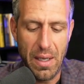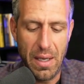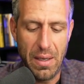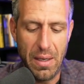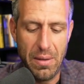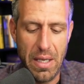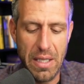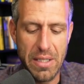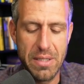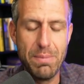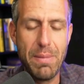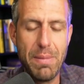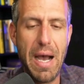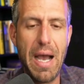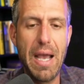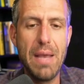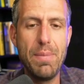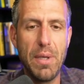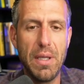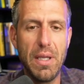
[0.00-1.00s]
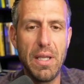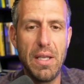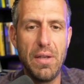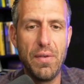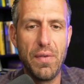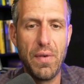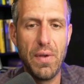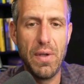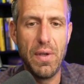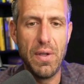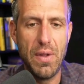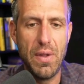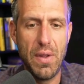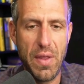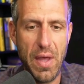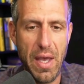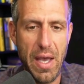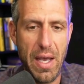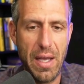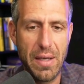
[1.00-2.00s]
it's my belief
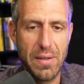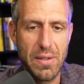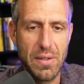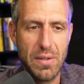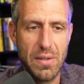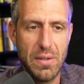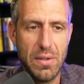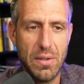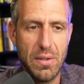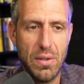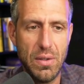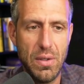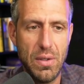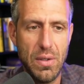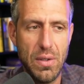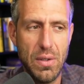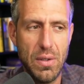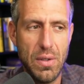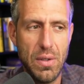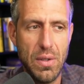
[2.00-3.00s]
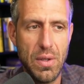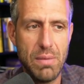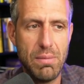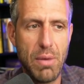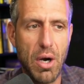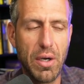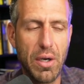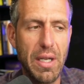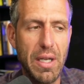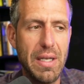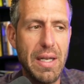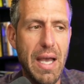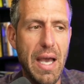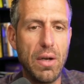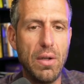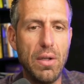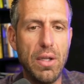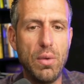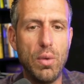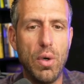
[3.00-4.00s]
that the market
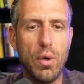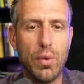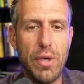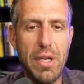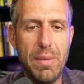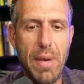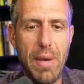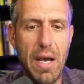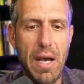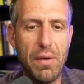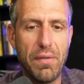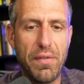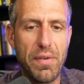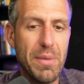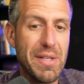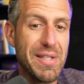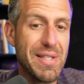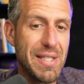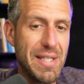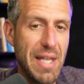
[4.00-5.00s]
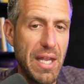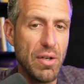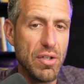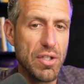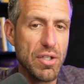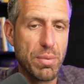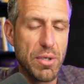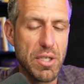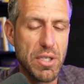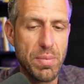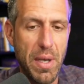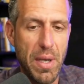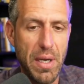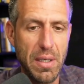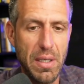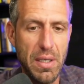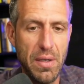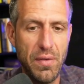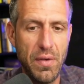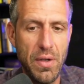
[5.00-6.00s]
not only will rebound from a sales
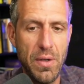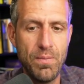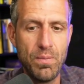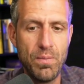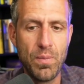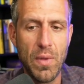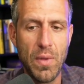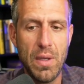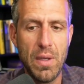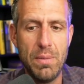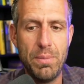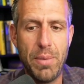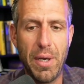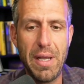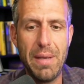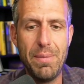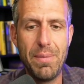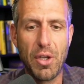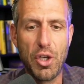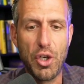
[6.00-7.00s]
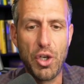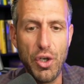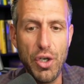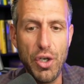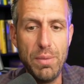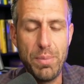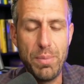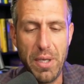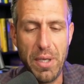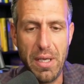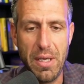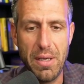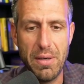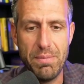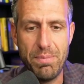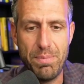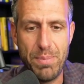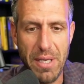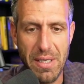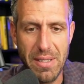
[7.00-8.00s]
perspective, but it could be
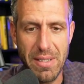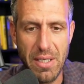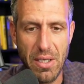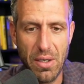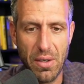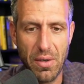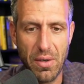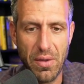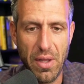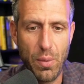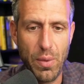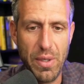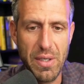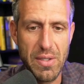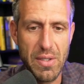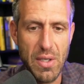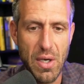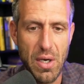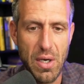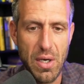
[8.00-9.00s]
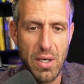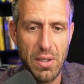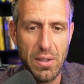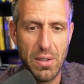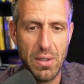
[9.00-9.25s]
busier than we saw